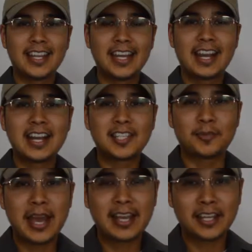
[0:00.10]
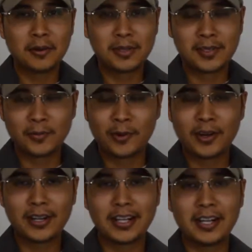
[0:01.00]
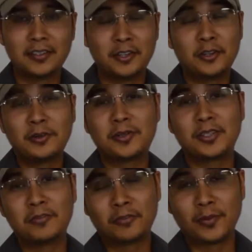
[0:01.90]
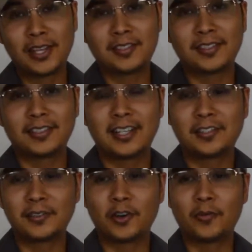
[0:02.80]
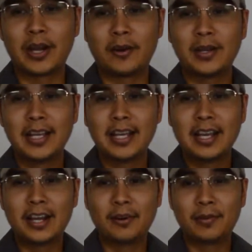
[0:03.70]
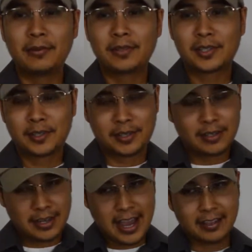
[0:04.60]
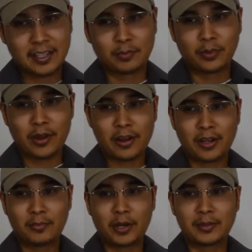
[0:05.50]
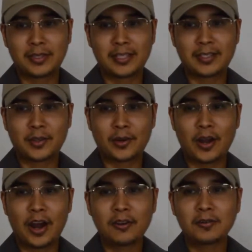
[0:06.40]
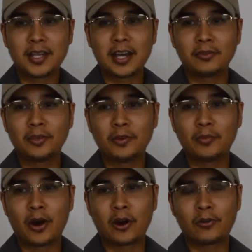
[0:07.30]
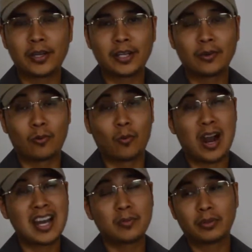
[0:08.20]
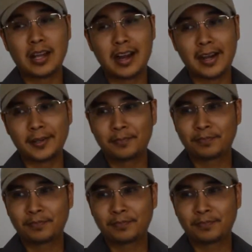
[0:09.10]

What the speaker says: Hey guys, back here with some more news and information to let you know about. We had this blog posted. It's called Auto Title Loan Borrowing, Why Apply?